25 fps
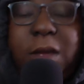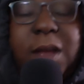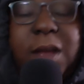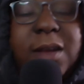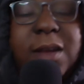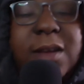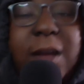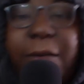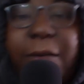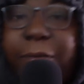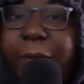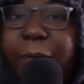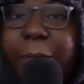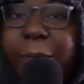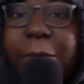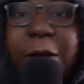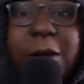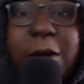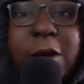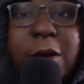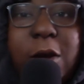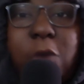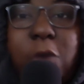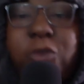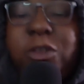Nothing
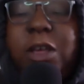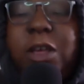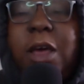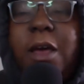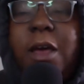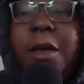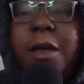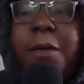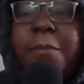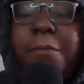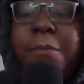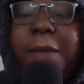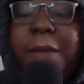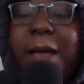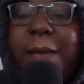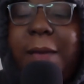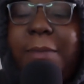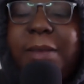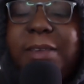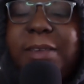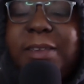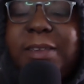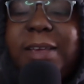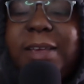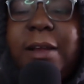but goals.
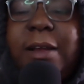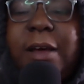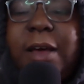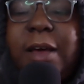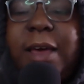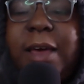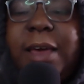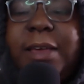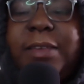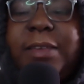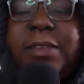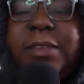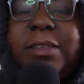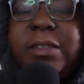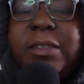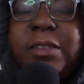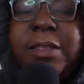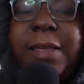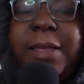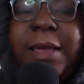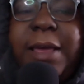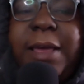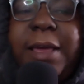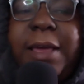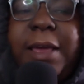Mohamed Salah is
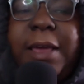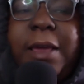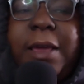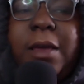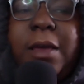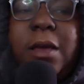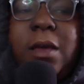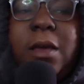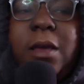the